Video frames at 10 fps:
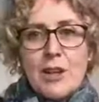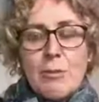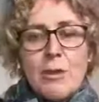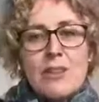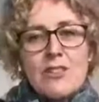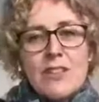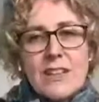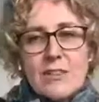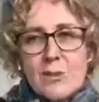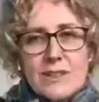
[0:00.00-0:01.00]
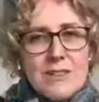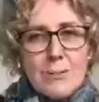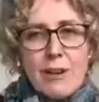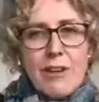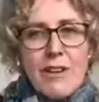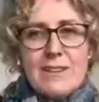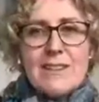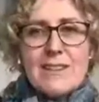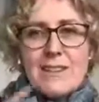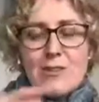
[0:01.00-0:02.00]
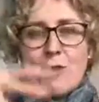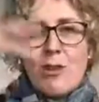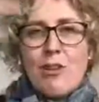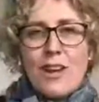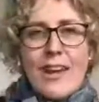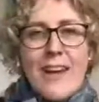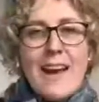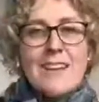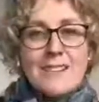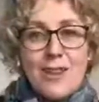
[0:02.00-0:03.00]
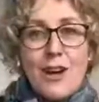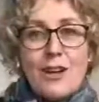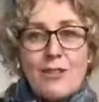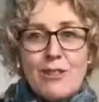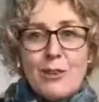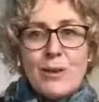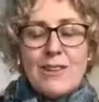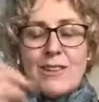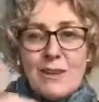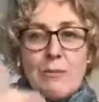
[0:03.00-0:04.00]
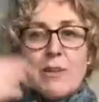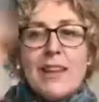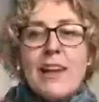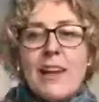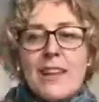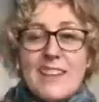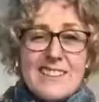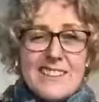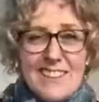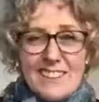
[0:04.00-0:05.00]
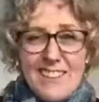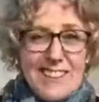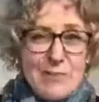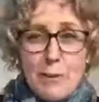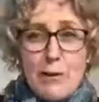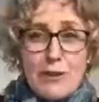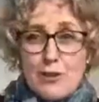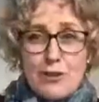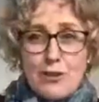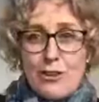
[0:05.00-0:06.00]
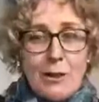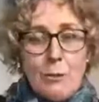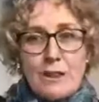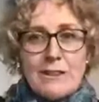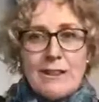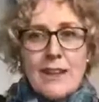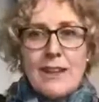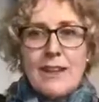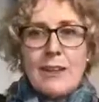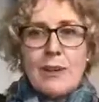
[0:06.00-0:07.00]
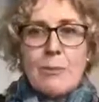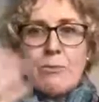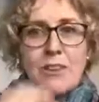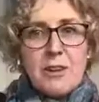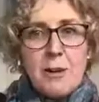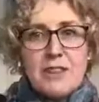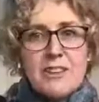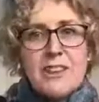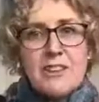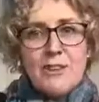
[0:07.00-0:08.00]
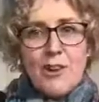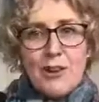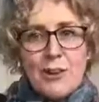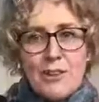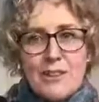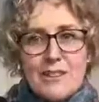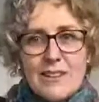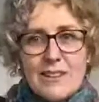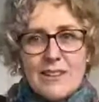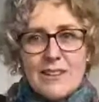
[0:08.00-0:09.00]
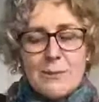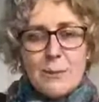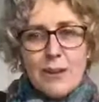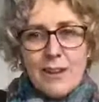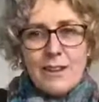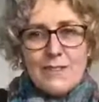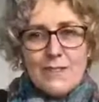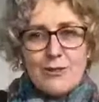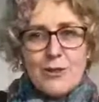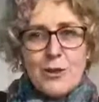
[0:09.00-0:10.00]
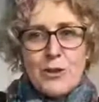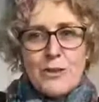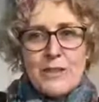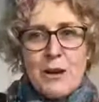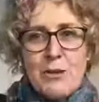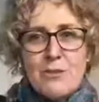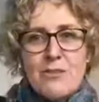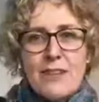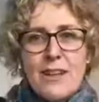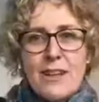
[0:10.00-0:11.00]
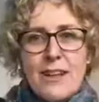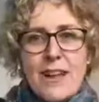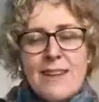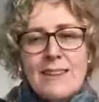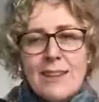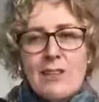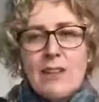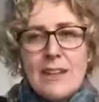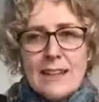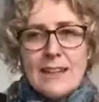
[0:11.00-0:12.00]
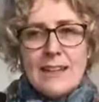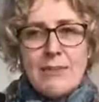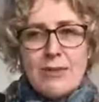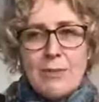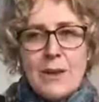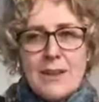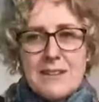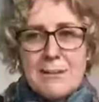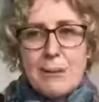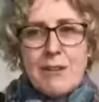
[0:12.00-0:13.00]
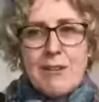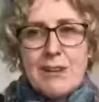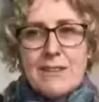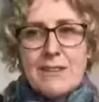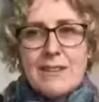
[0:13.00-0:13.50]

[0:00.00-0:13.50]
because you get to experience that it's no longer outside of you and something, yes, that's nice, maybe I should do that one day. You actually get to own it and experience it for yourself. And then you lead from that experience.